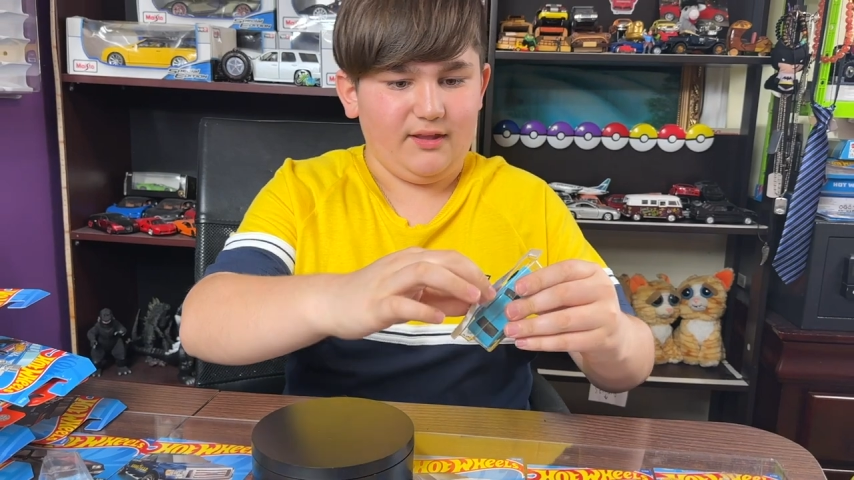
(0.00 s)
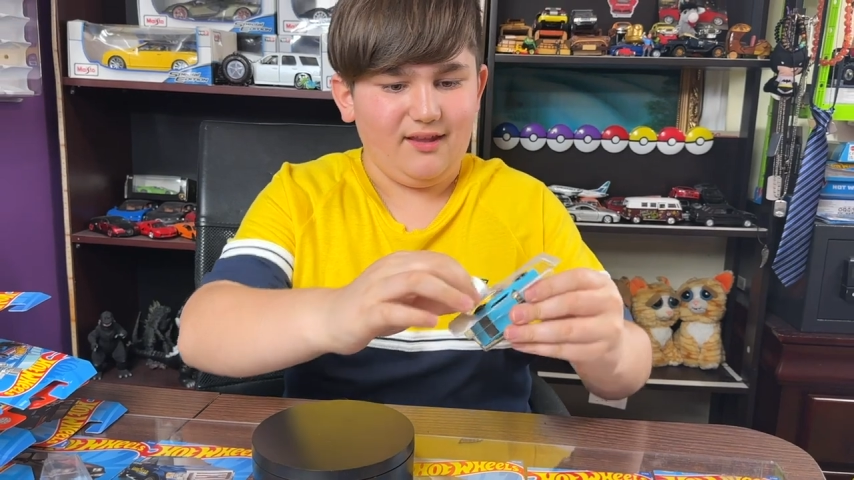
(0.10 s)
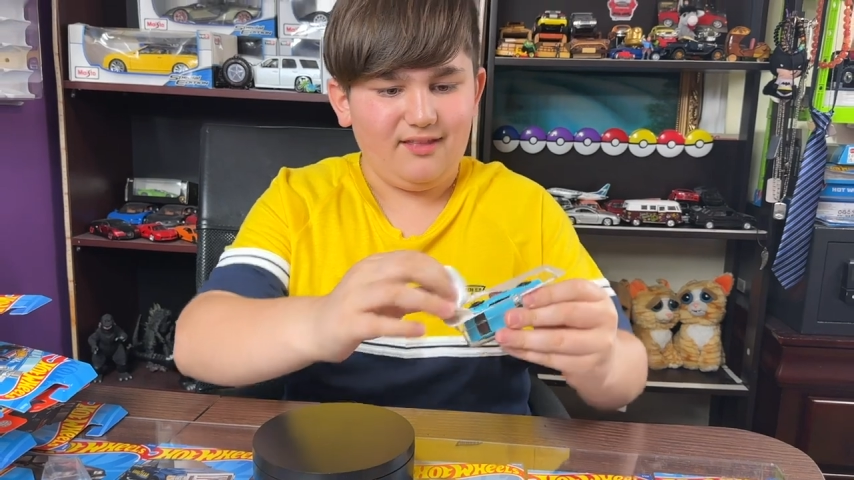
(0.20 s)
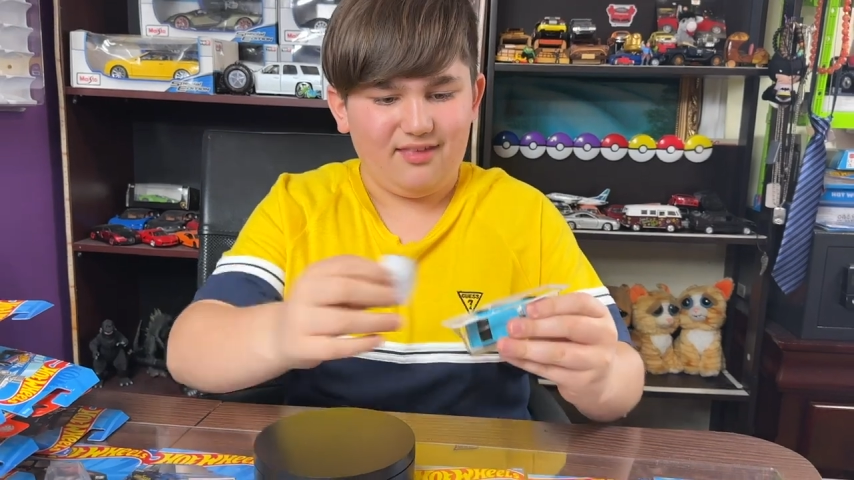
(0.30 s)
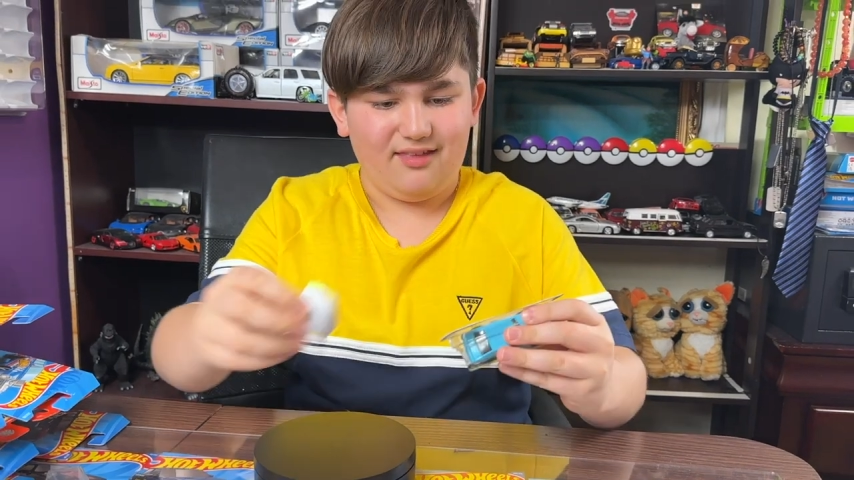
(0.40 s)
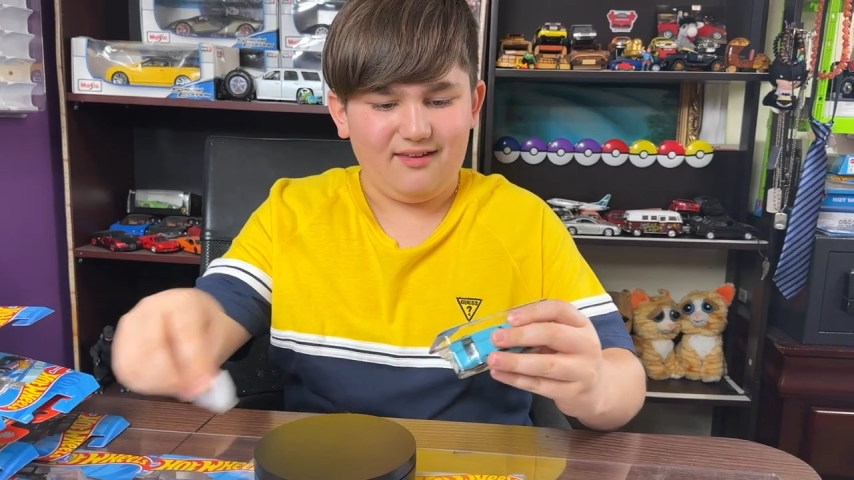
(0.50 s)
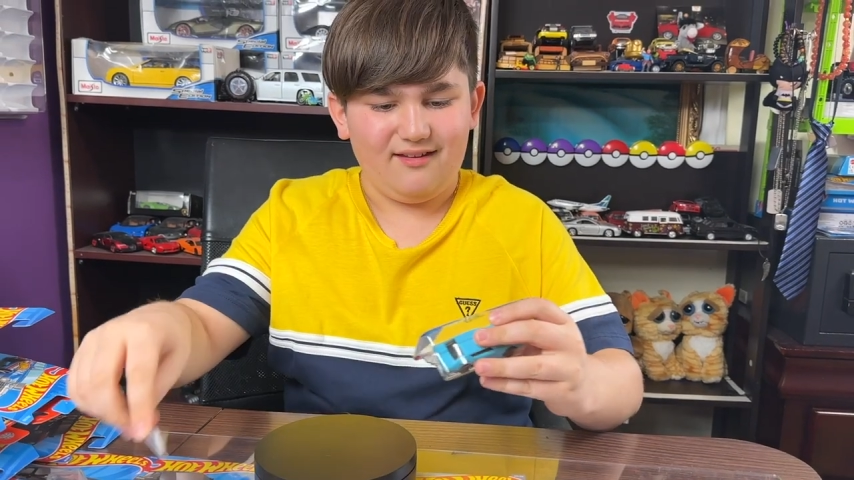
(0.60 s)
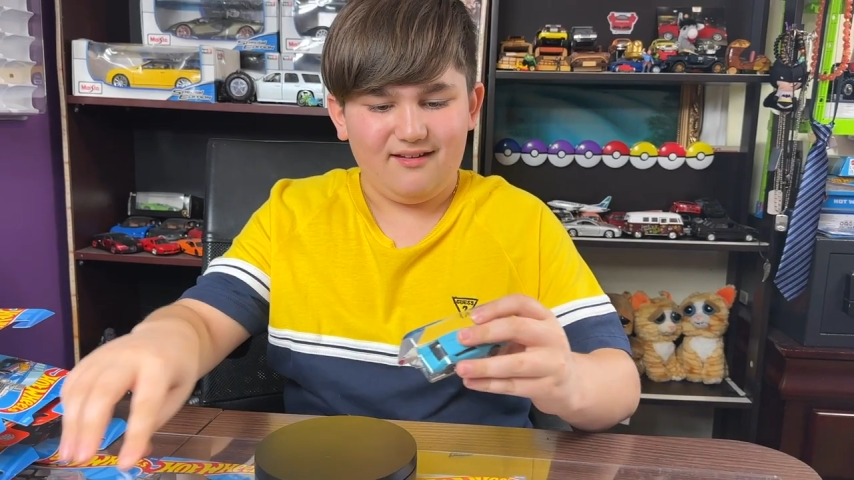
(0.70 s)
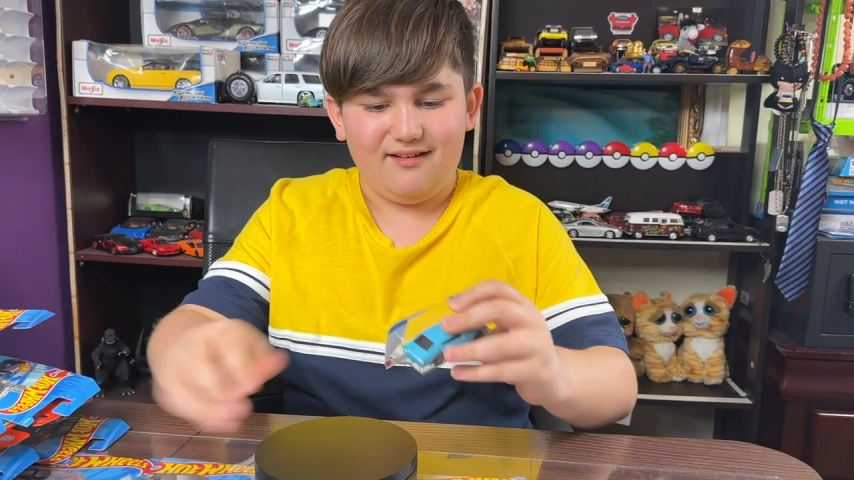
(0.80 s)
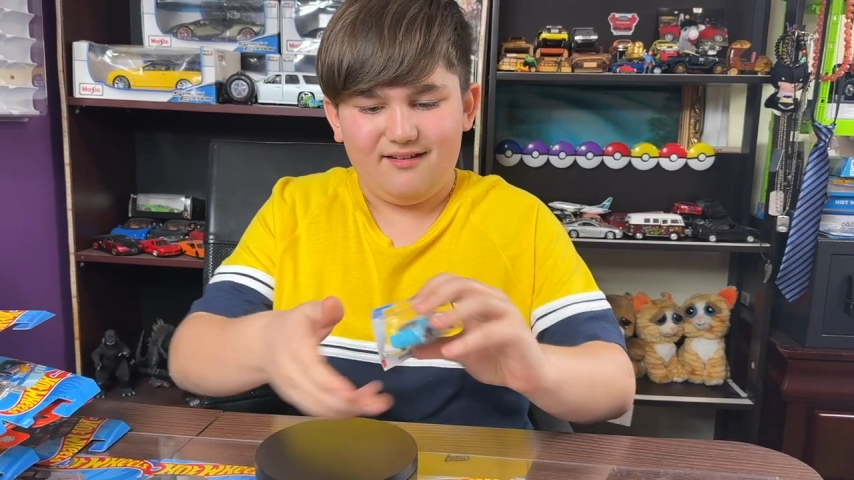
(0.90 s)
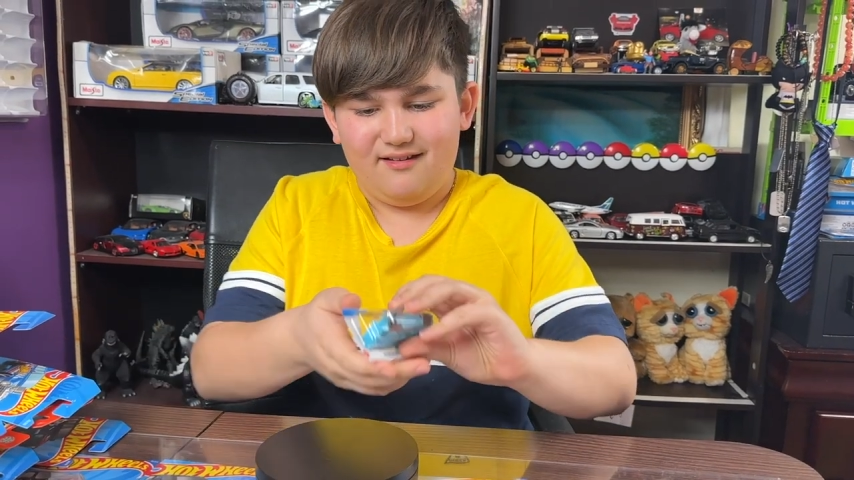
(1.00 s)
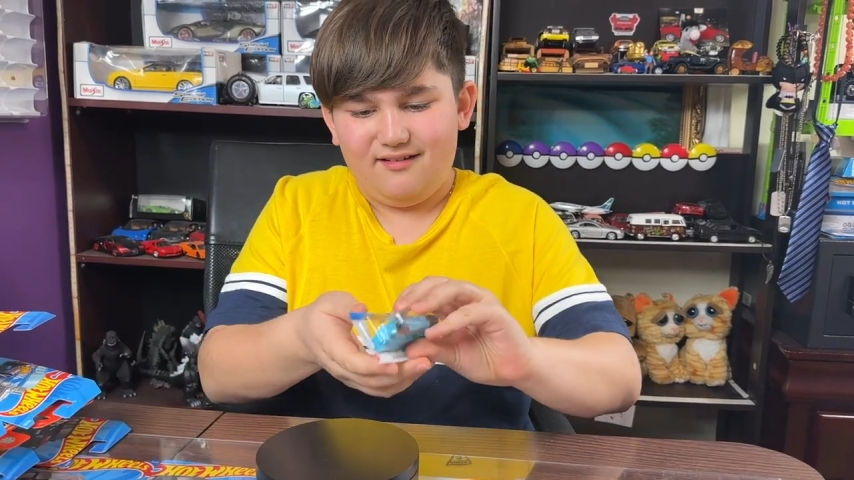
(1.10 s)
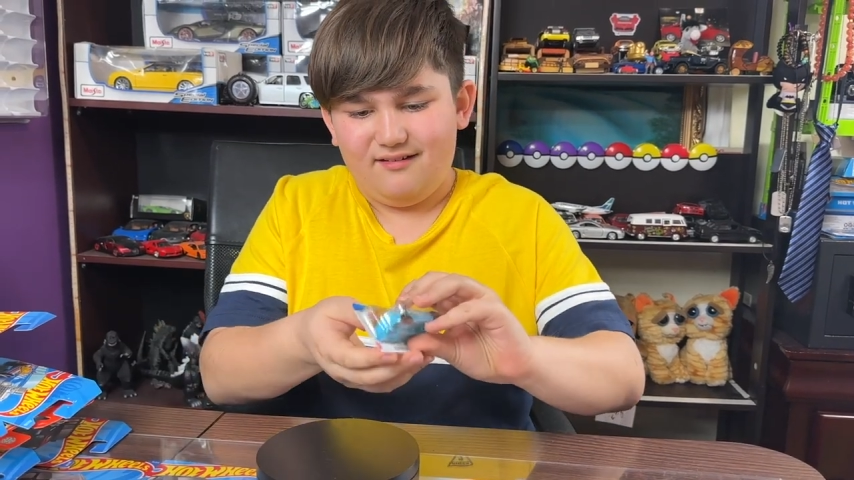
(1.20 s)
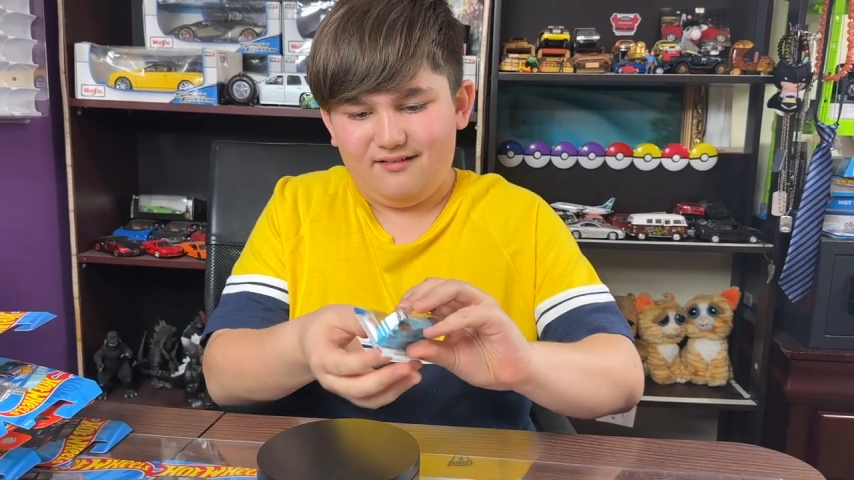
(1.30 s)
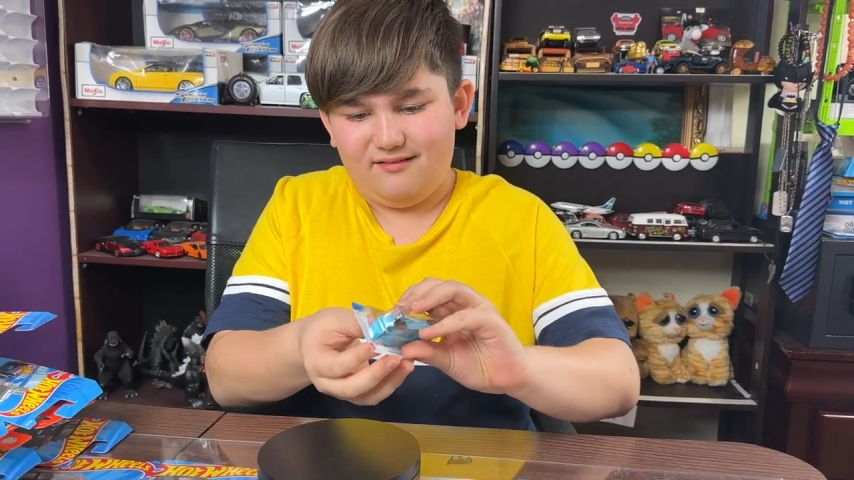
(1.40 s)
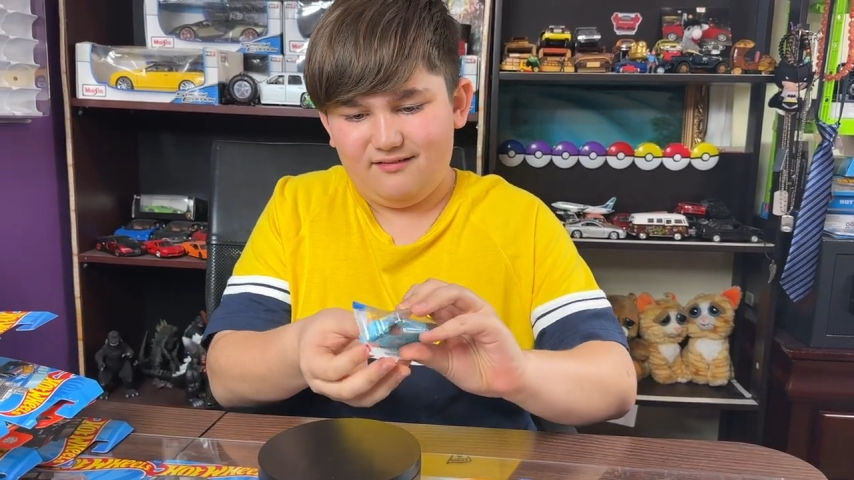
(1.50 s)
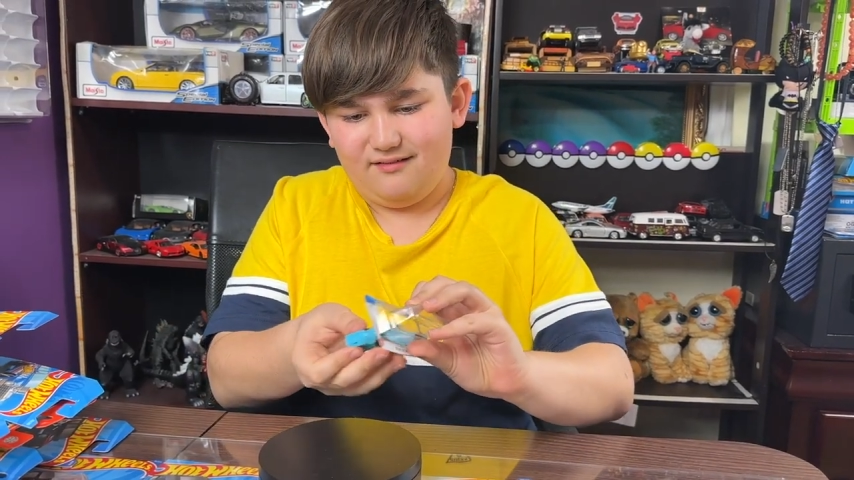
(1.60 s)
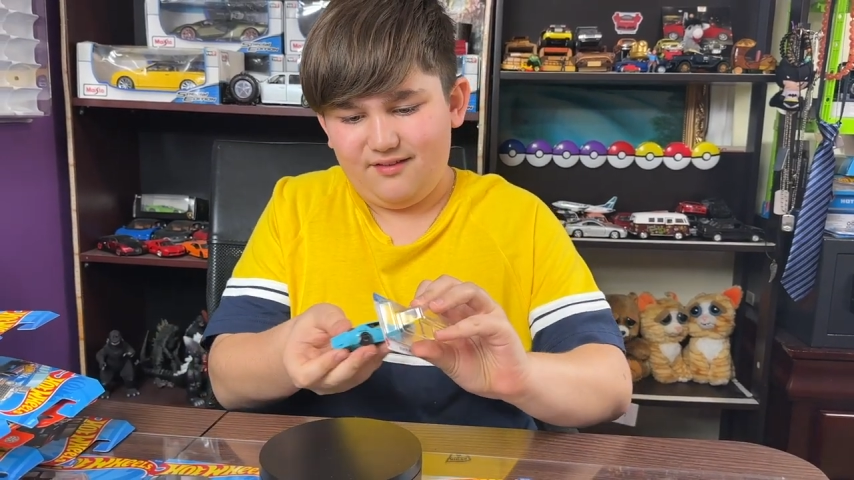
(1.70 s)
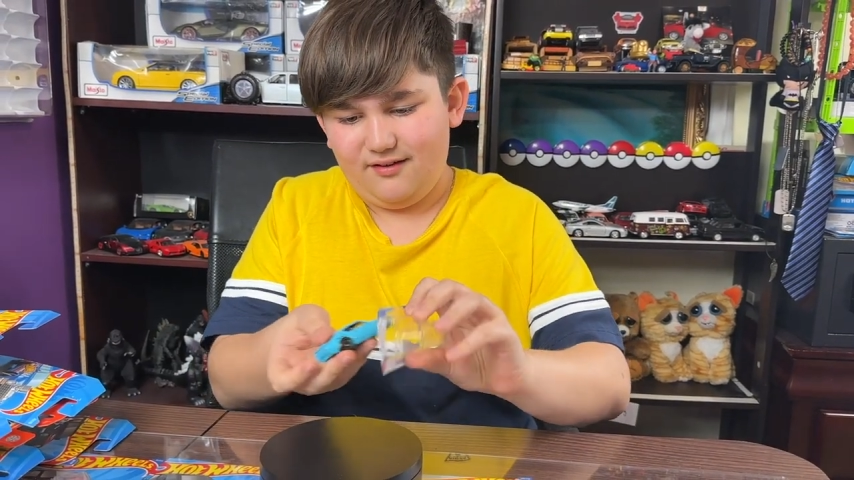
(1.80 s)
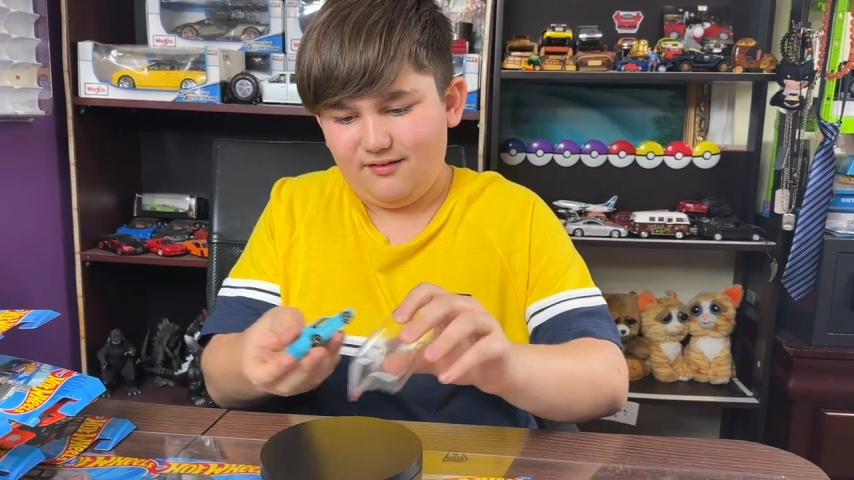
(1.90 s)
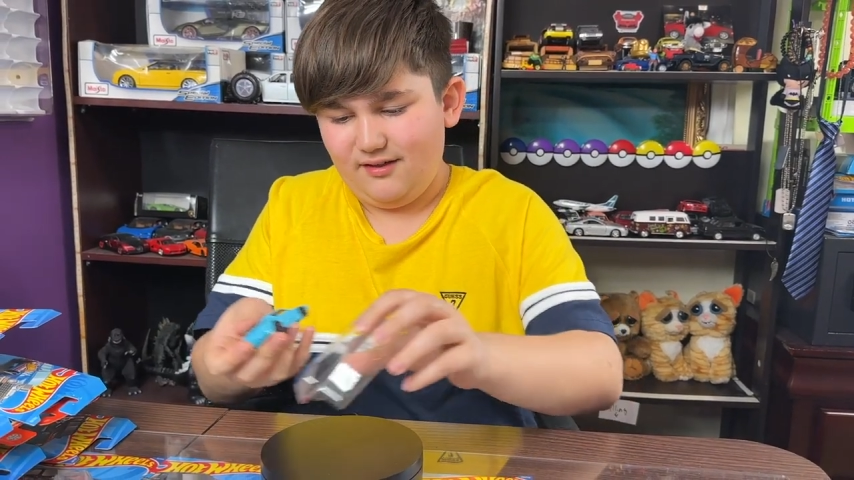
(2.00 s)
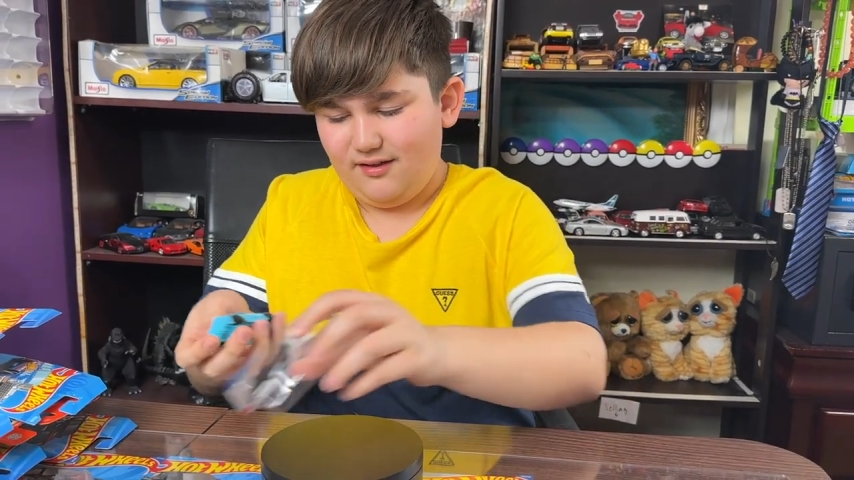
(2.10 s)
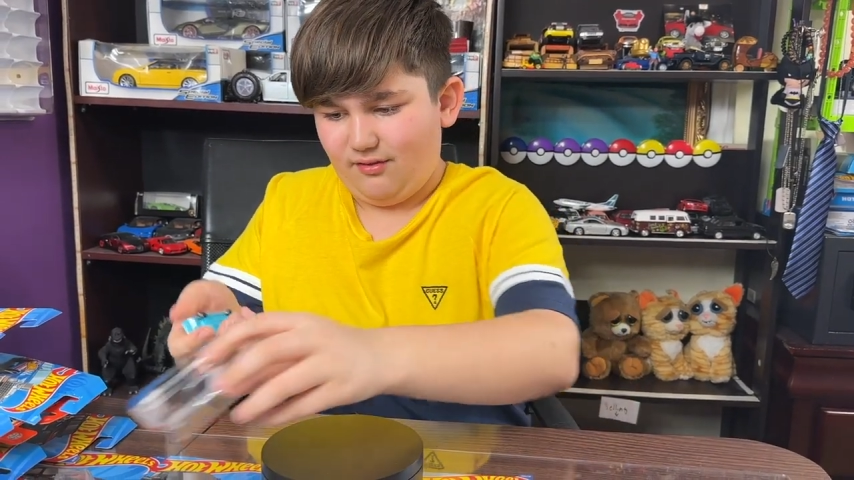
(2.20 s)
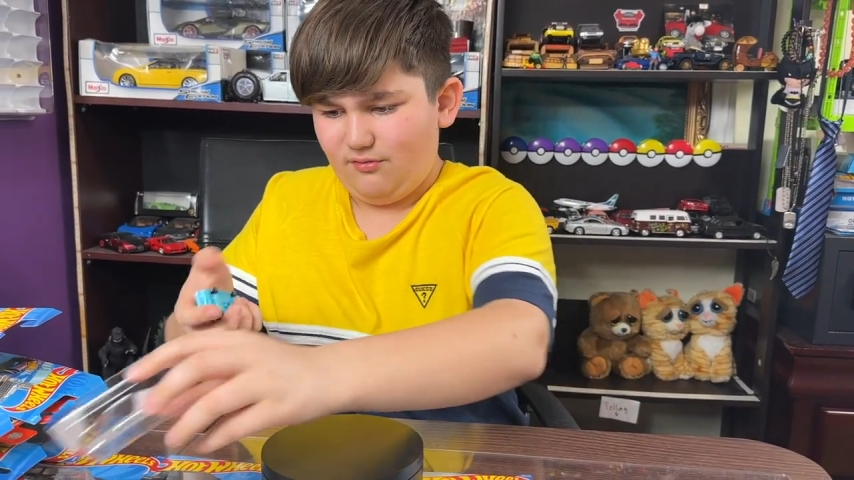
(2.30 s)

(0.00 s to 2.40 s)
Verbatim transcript: this. Oh, there it is.